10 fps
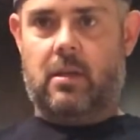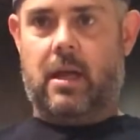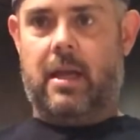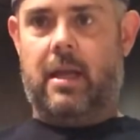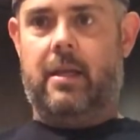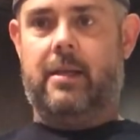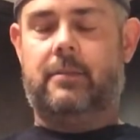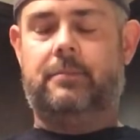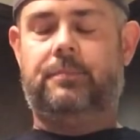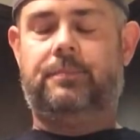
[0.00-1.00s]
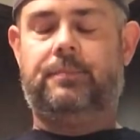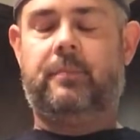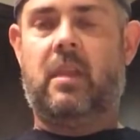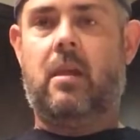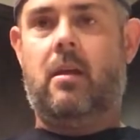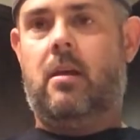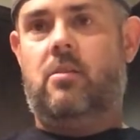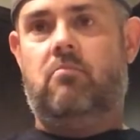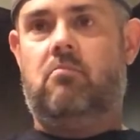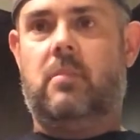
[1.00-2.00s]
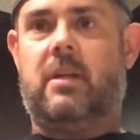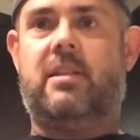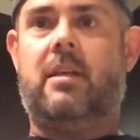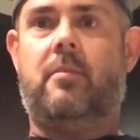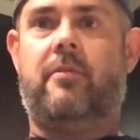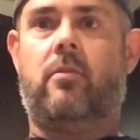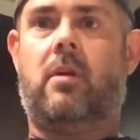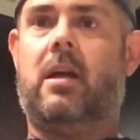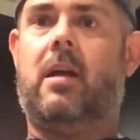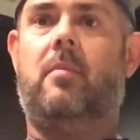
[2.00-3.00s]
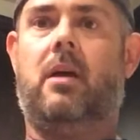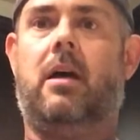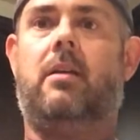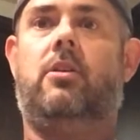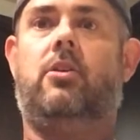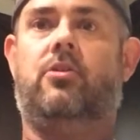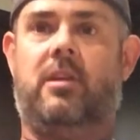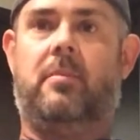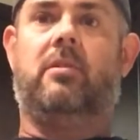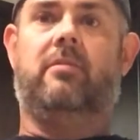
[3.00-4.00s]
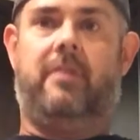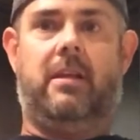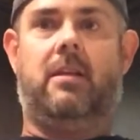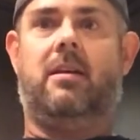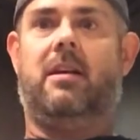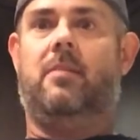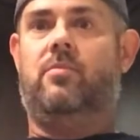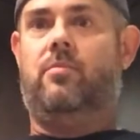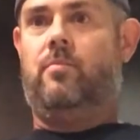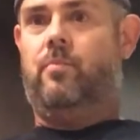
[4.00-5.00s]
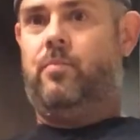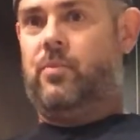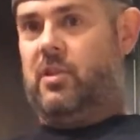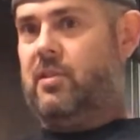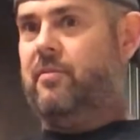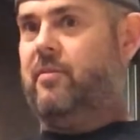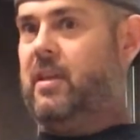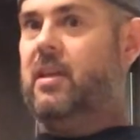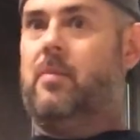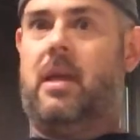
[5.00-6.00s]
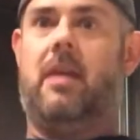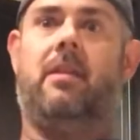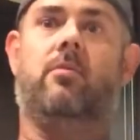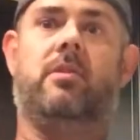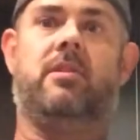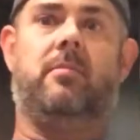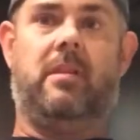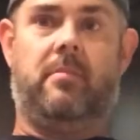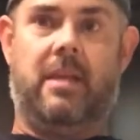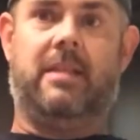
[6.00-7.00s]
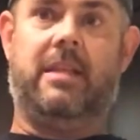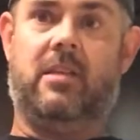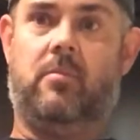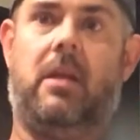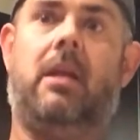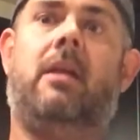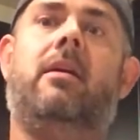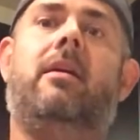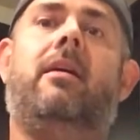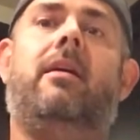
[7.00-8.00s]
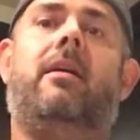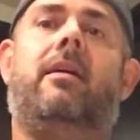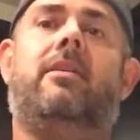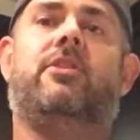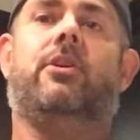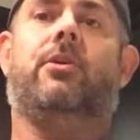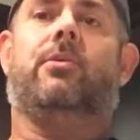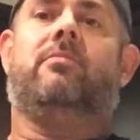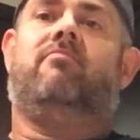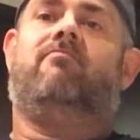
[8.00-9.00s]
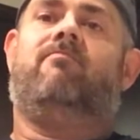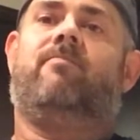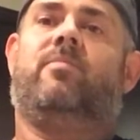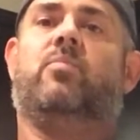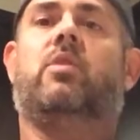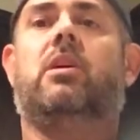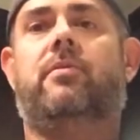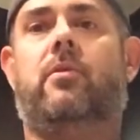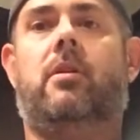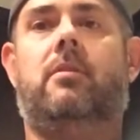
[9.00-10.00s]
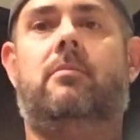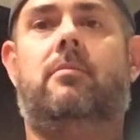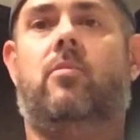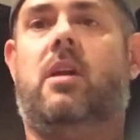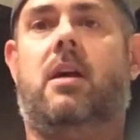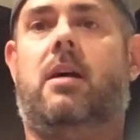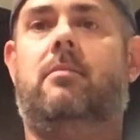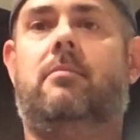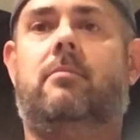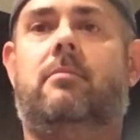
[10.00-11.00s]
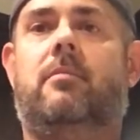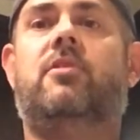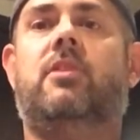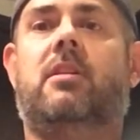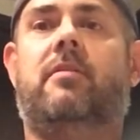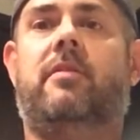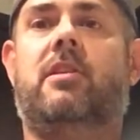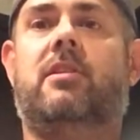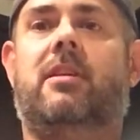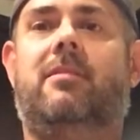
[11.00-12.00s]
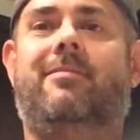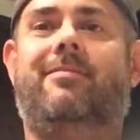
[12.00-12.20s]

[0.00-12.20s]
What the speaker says: I said before, I am not your typical vegan. I'm just a vegan man that wants to be the best he can be. So I'm going to go for it. Why not? See you at the finish line.